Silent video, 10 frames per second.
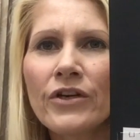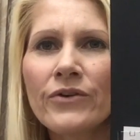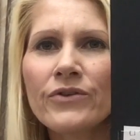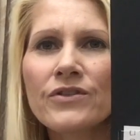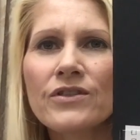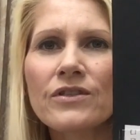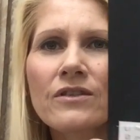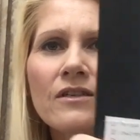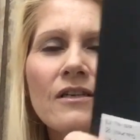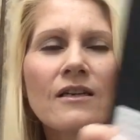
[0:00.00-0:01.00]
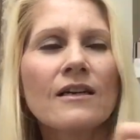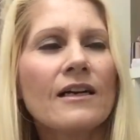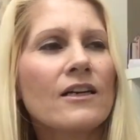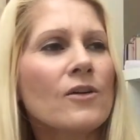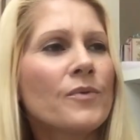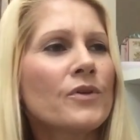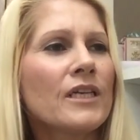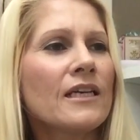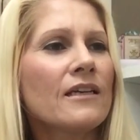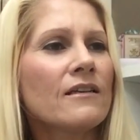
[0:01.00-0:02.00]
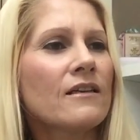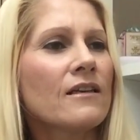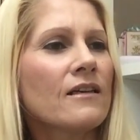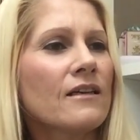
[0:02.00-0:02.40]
notes, and I put in